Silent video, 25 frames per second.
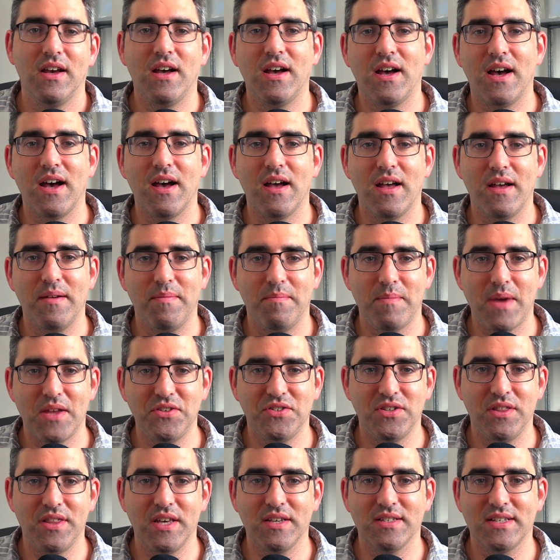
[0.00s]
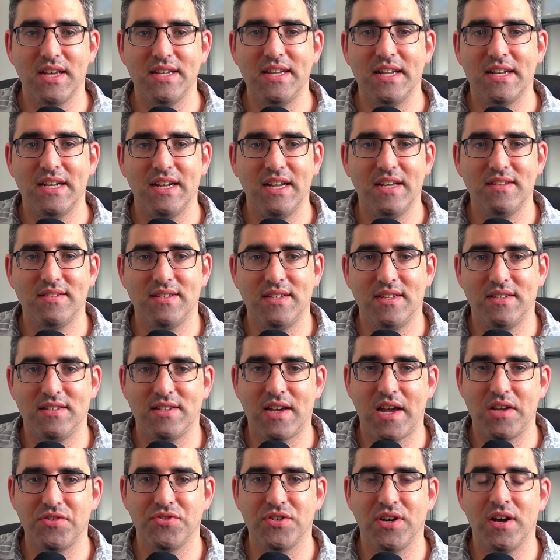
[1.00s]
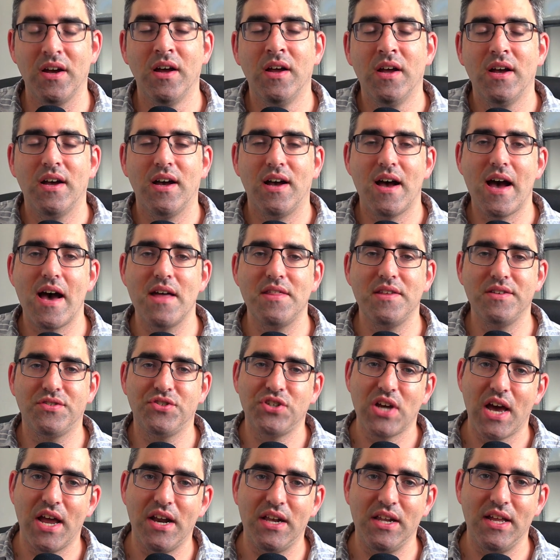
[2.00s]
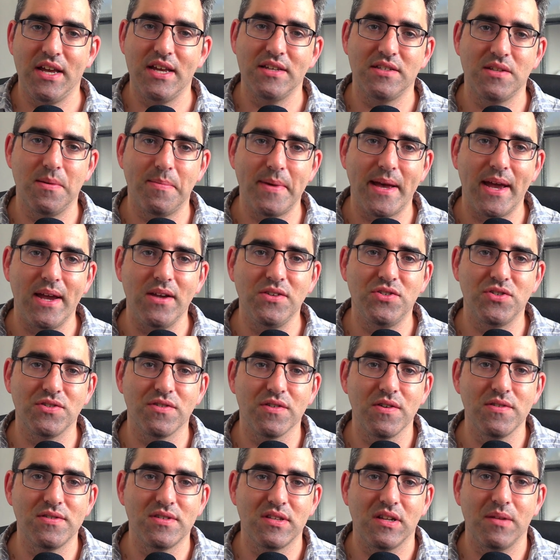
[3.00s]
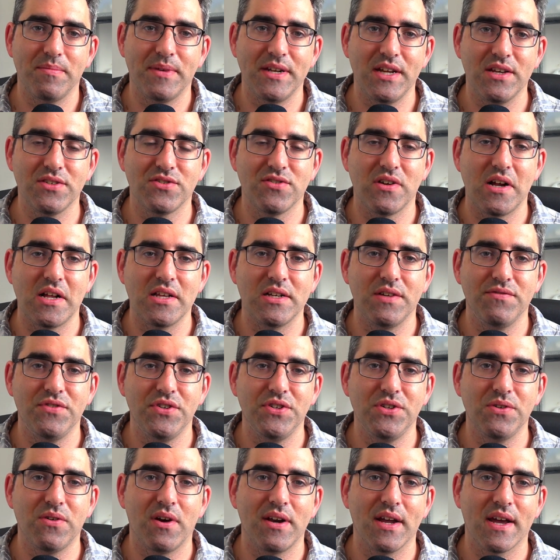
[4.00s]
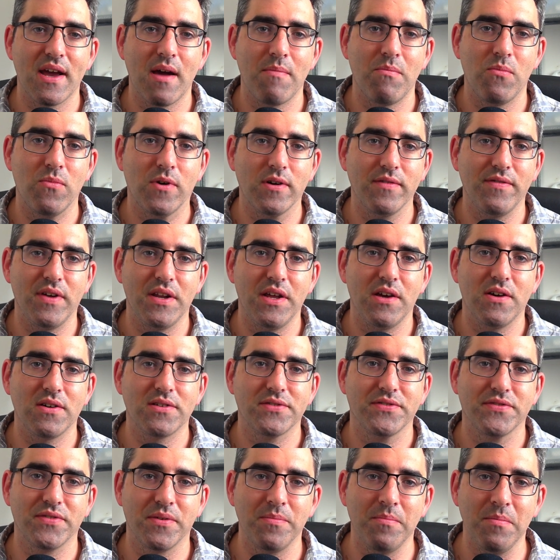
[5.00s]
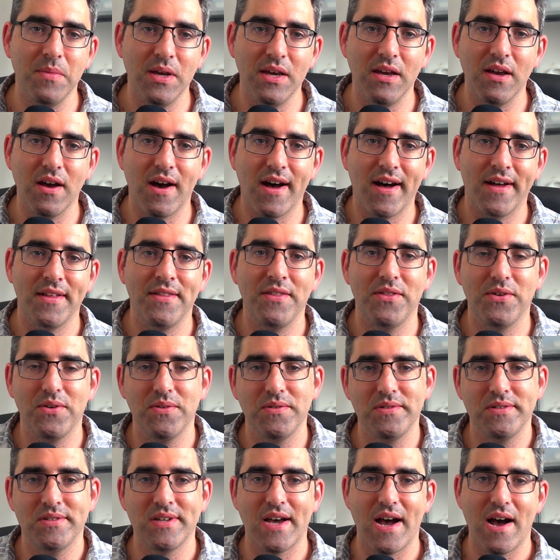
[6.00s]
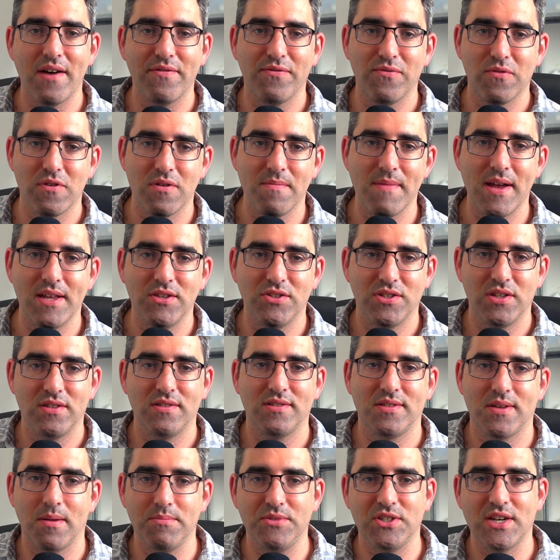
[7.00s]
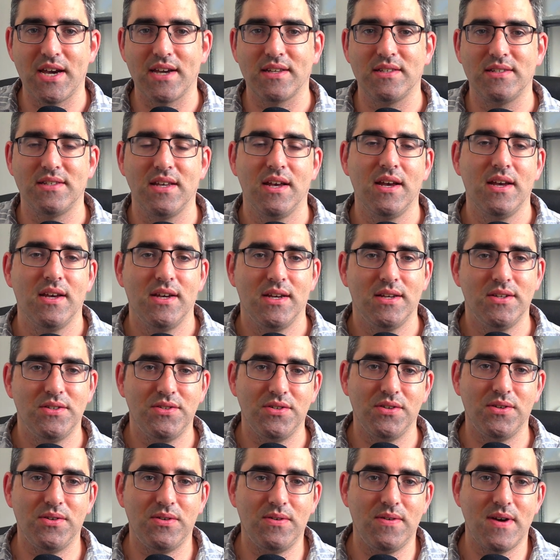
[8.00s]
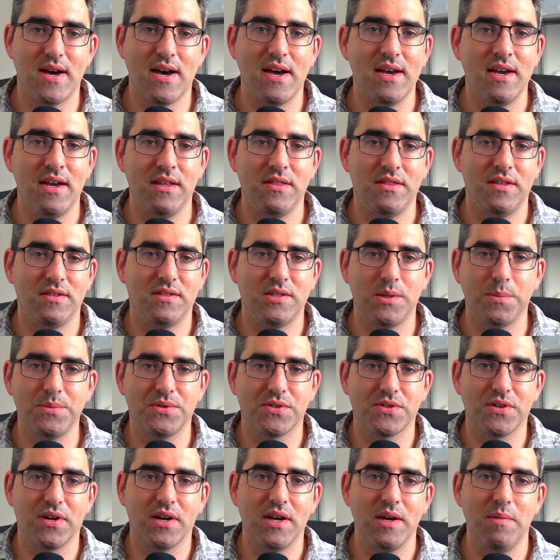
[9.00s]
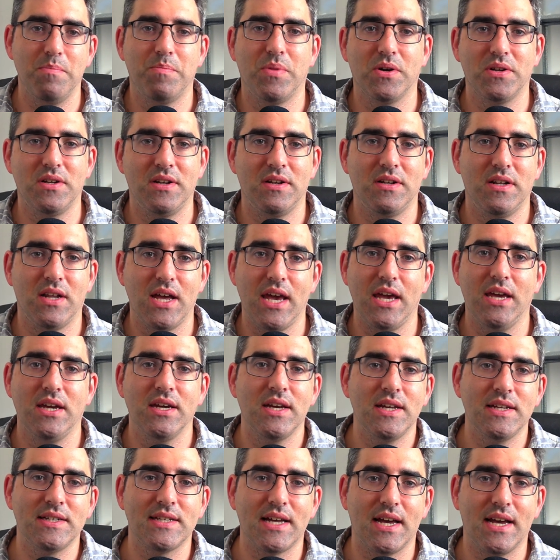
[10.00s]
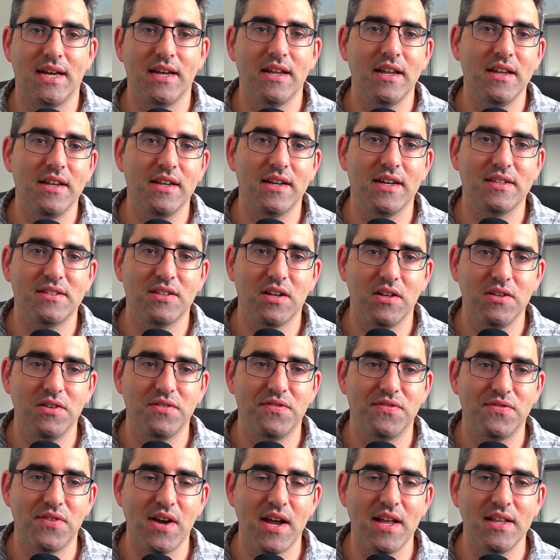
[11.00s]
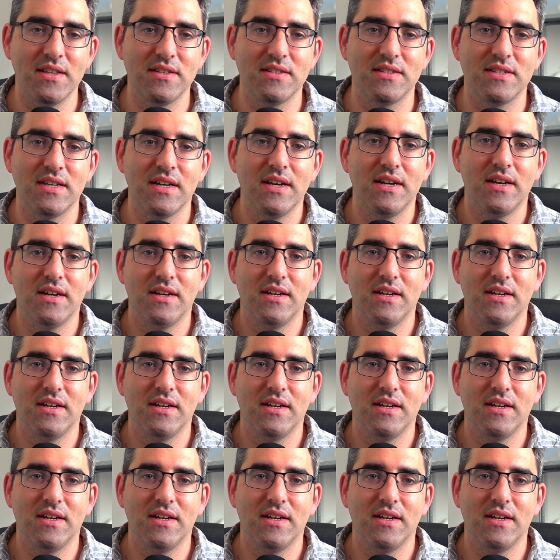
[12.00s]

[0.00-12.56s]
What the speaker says: mention things I didn't list, etc. This channel is about Jerusalem and Israel, and if you do want to get more videos from me on those aforementioned subjects, do hit the subscribe button, like it, and tell your friends